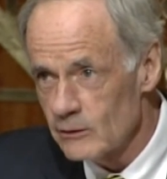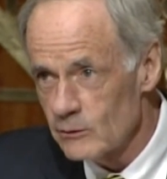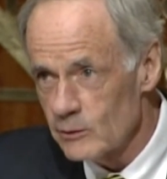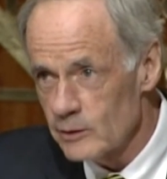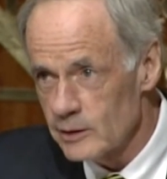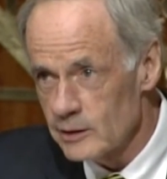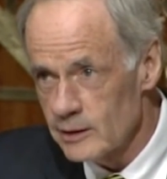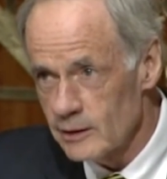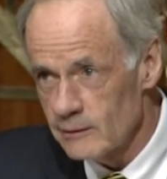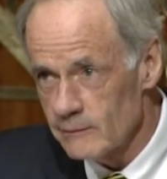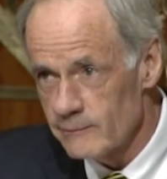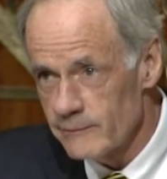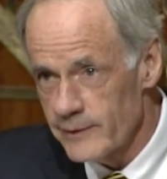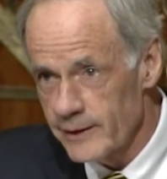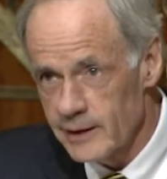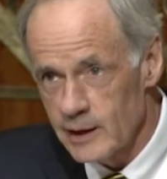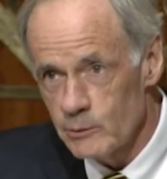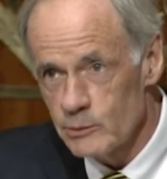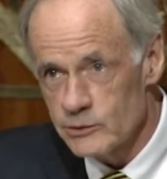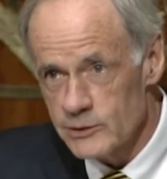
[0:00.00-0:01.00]

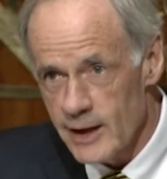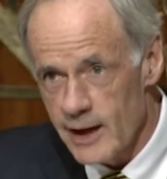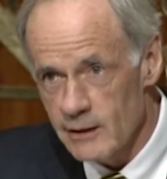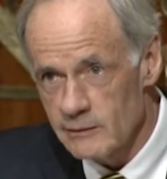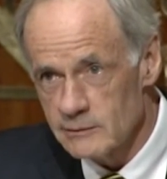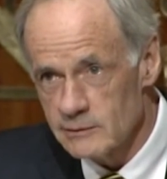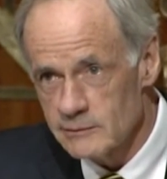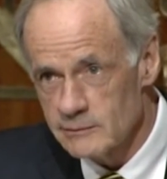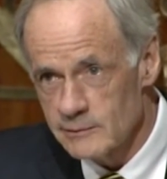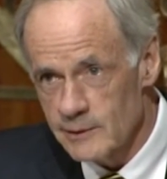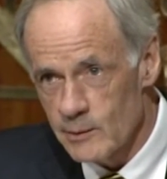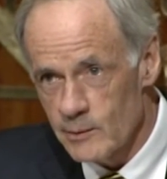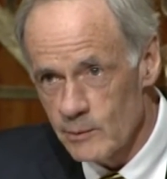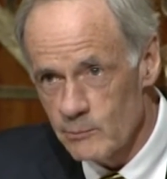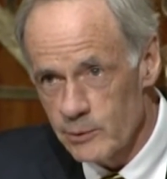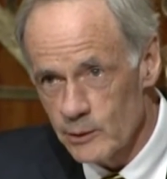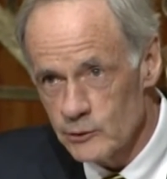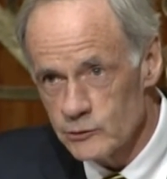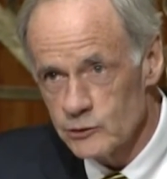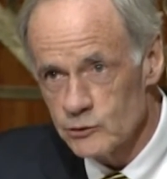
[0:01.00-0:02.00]
They keep us out. They
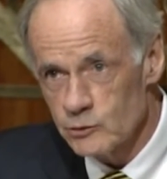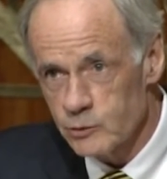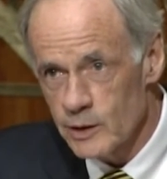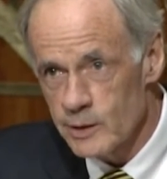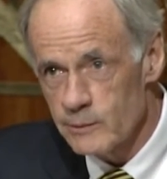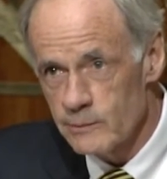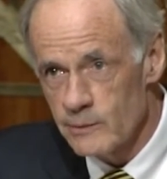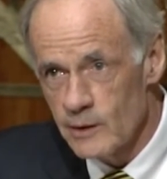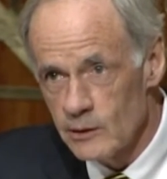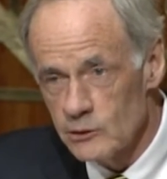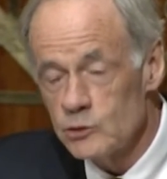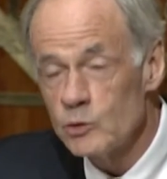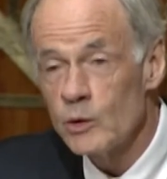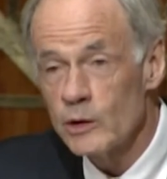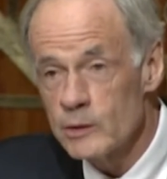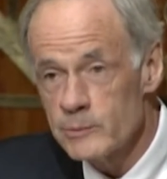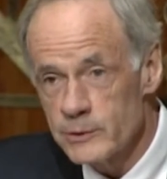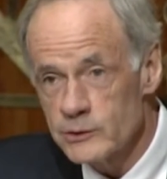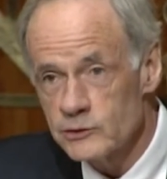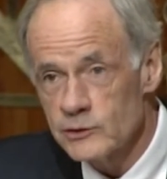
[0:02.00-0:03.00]
impose a
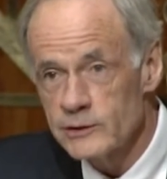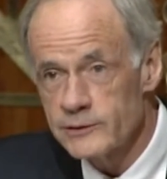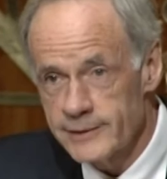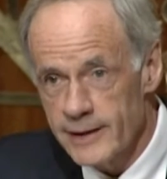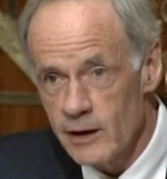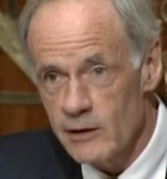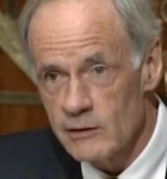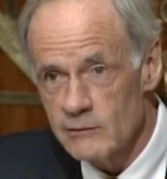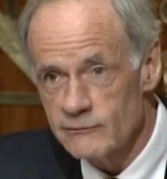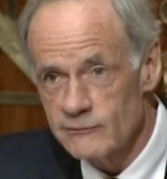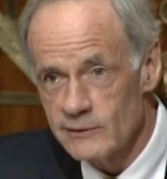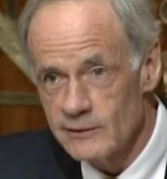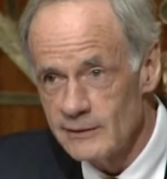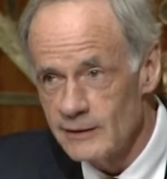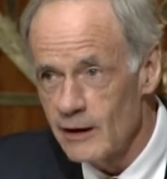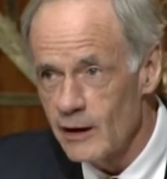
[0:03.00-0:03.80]
200% tariff